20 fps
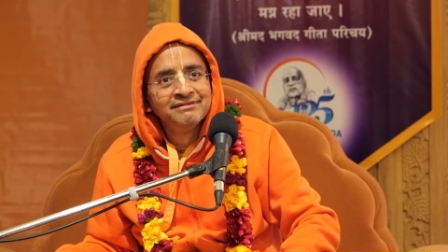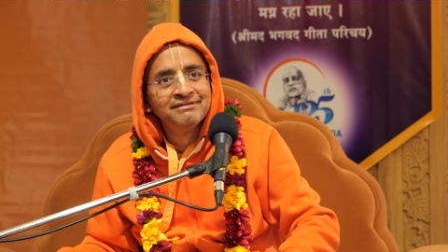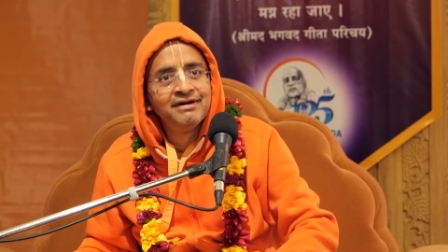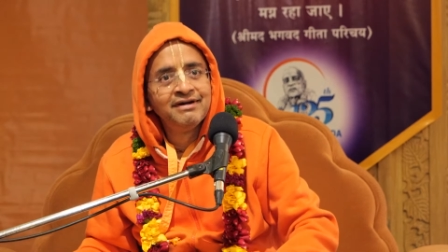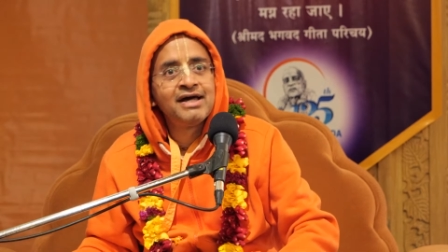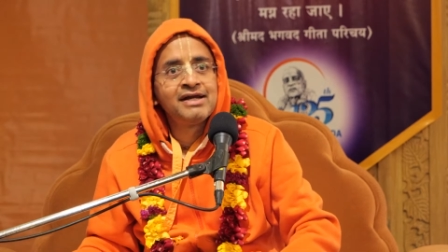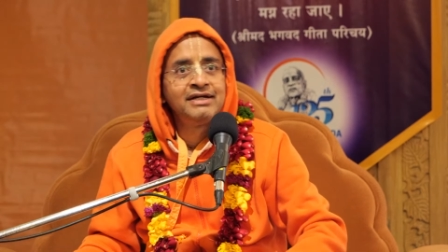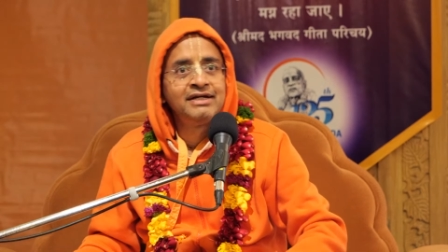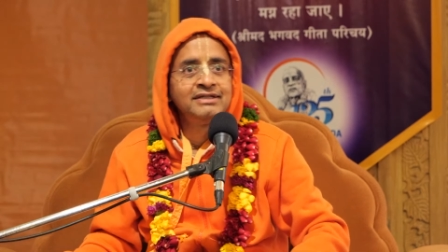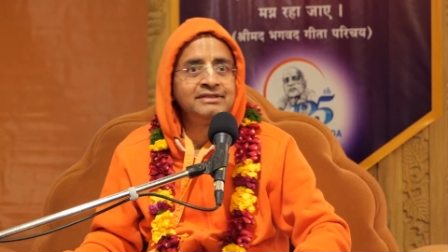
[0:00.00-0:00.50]

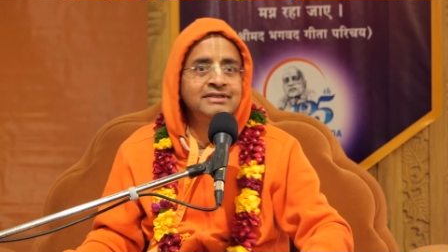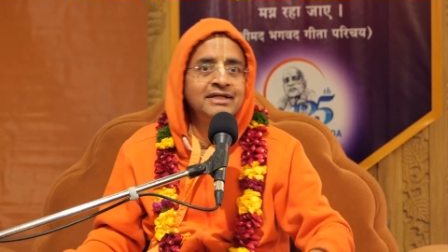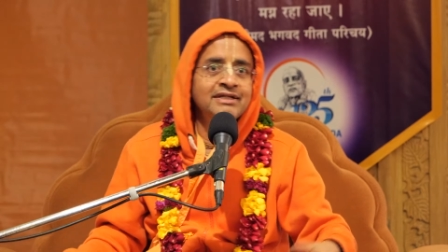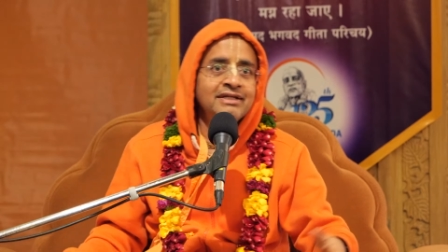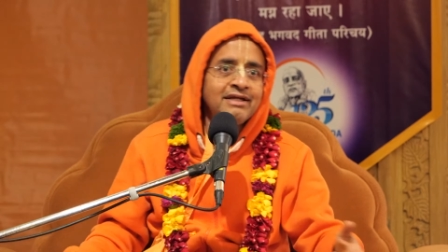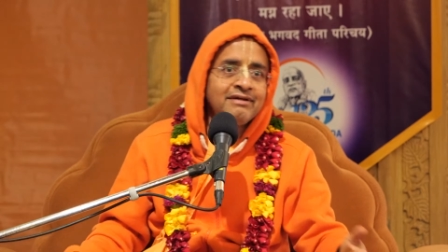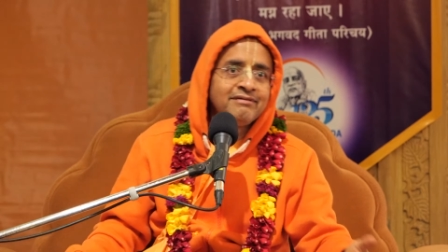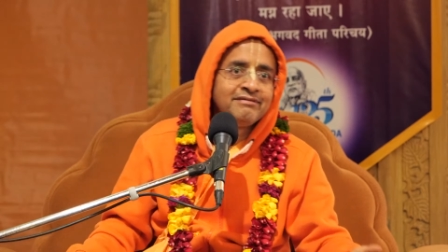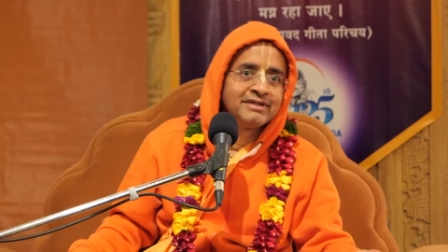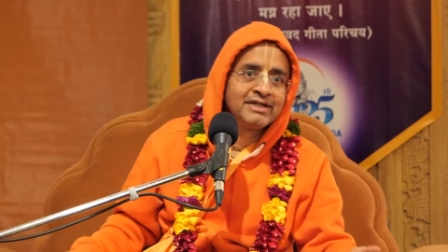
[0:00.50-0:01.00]
Where did he
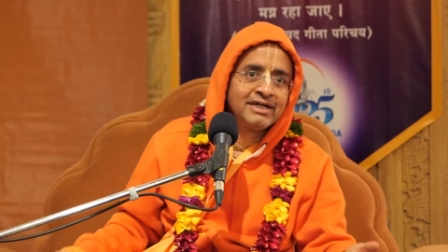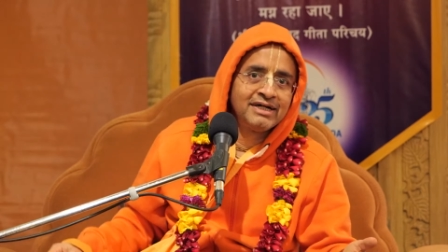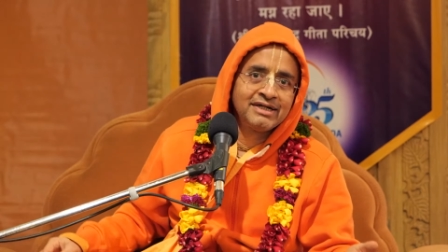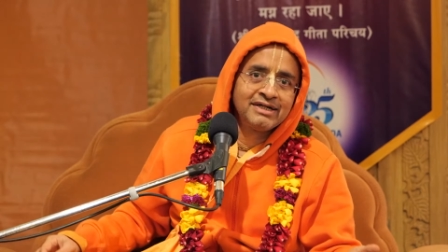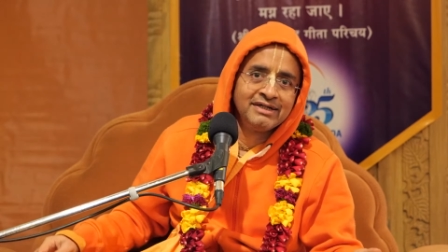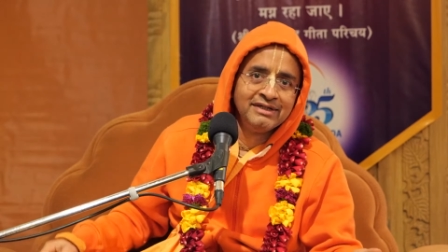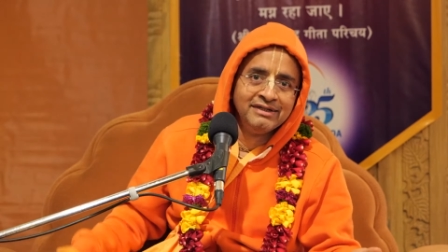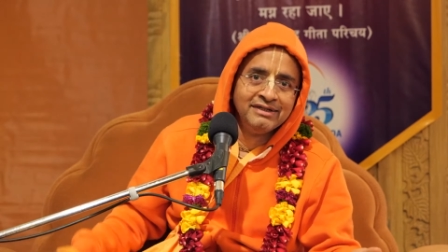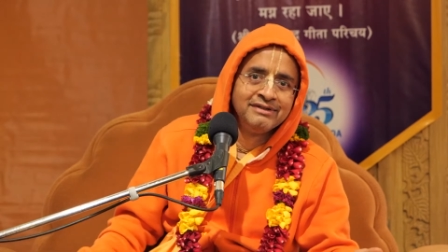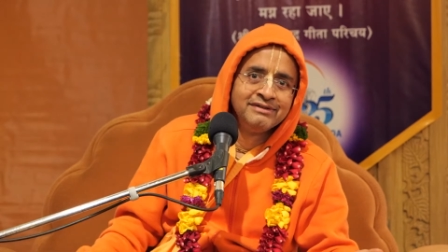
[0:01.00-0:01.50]
say
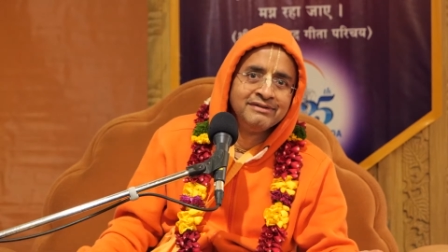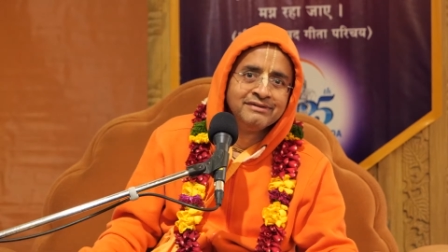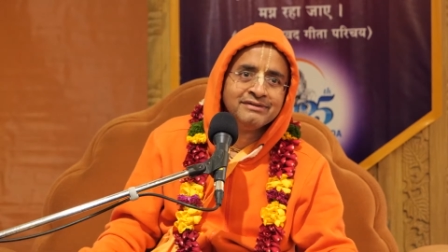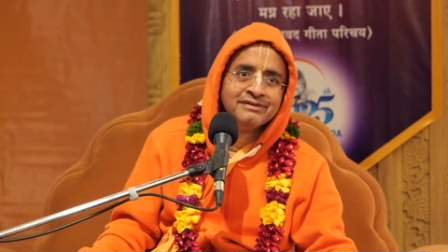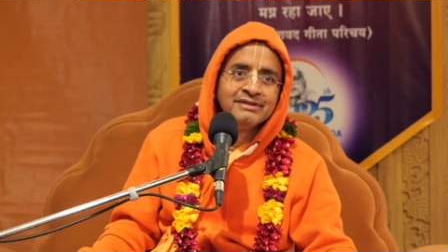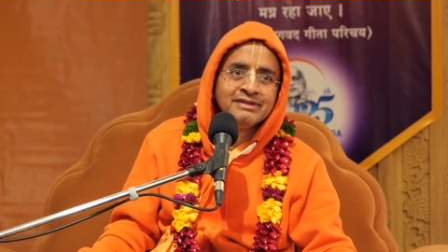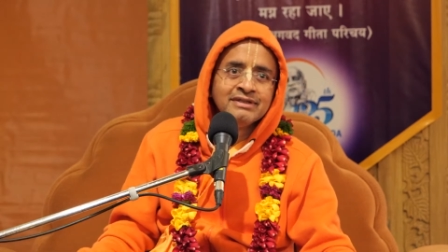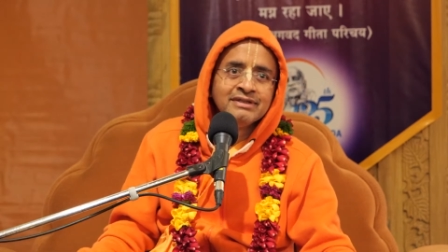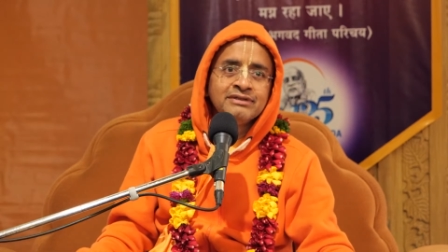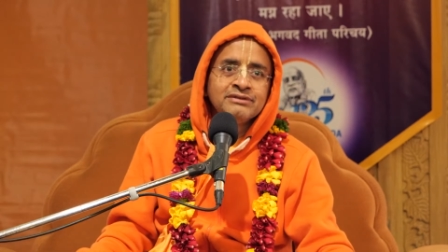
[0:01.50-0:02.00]
nirvikar?
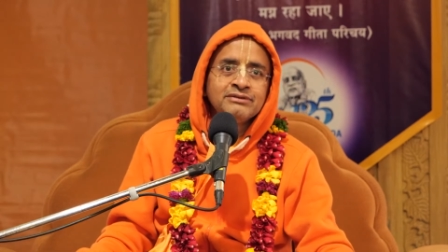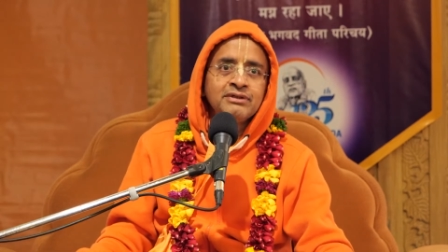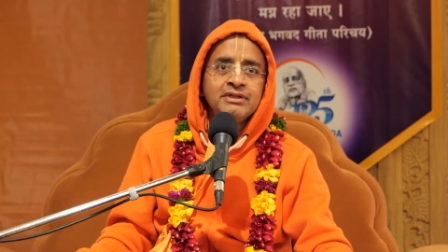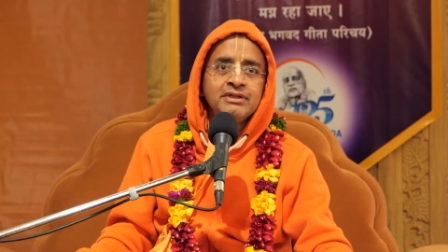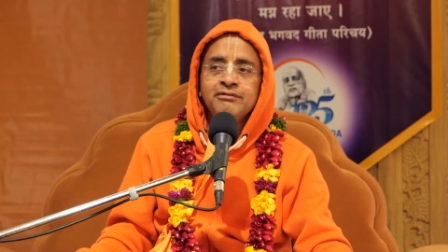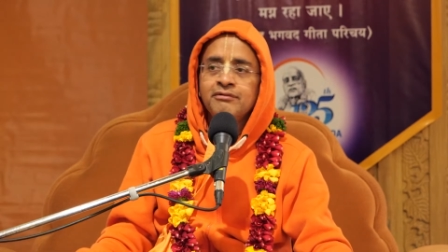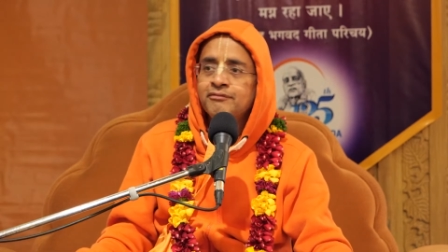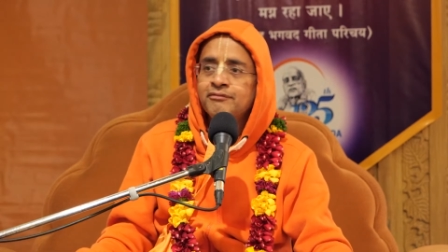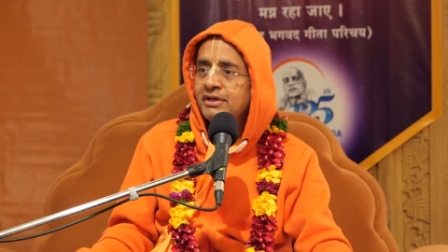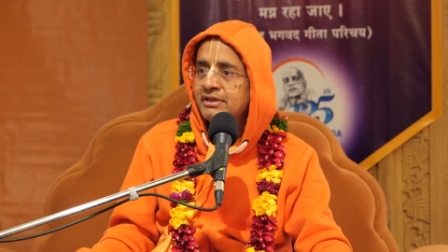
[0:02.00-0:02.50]
So
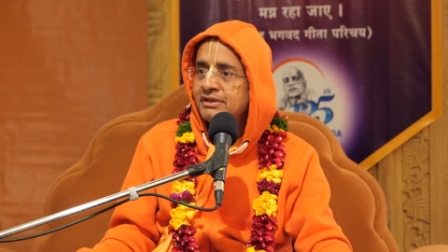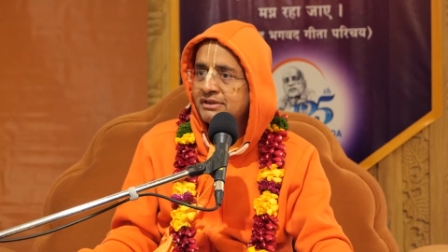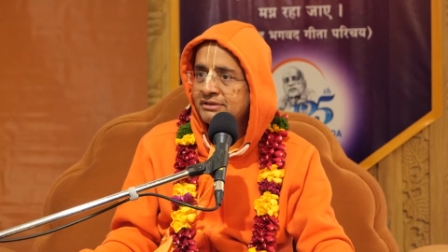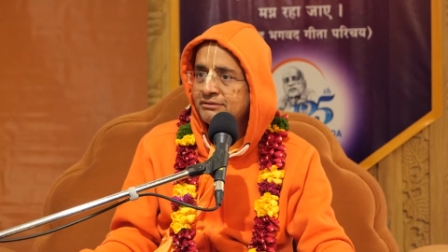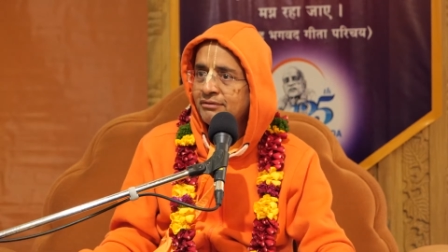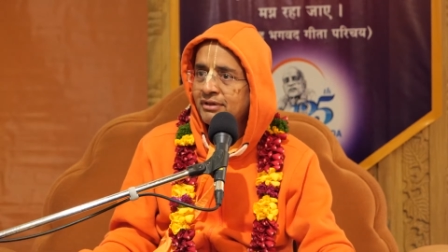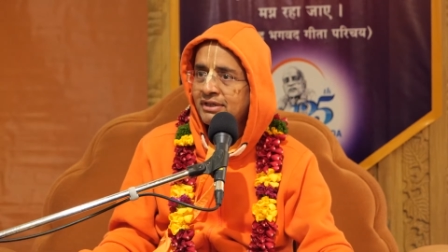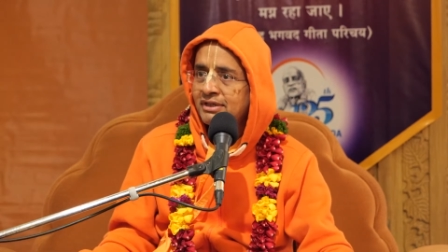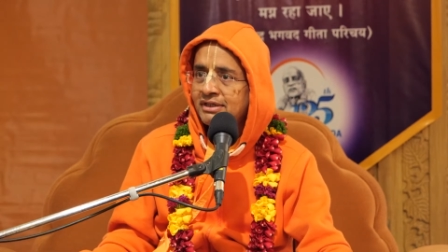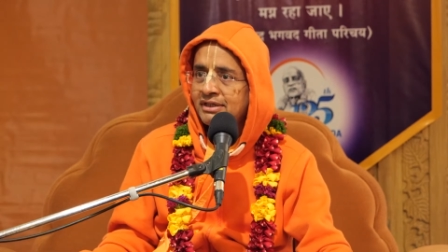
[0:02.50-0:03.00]
you will find
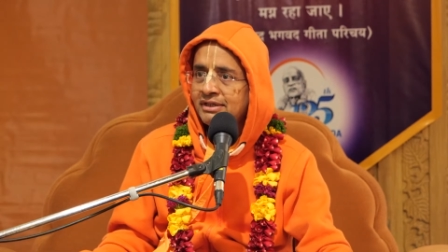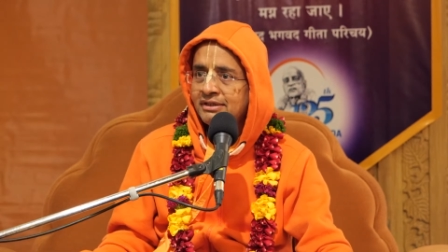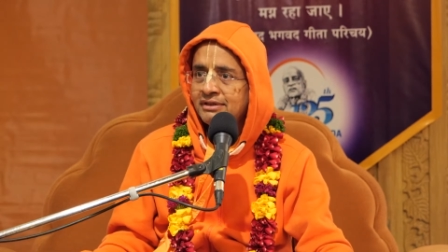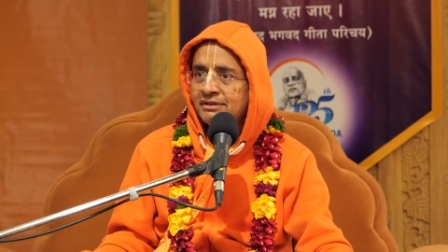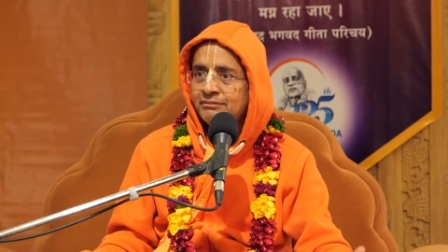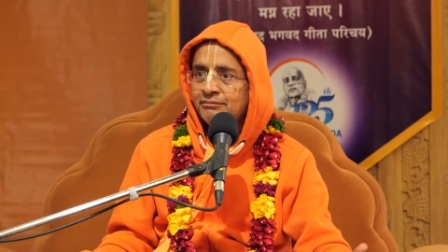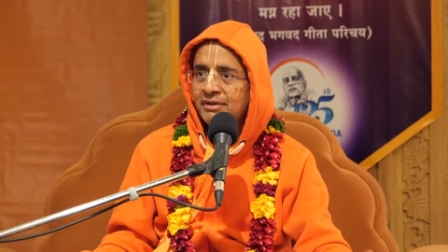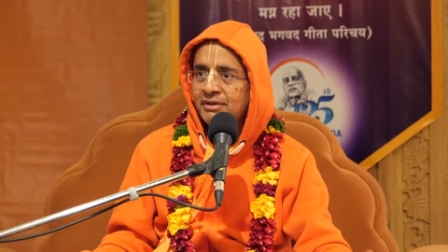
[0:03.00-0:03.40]
this is what the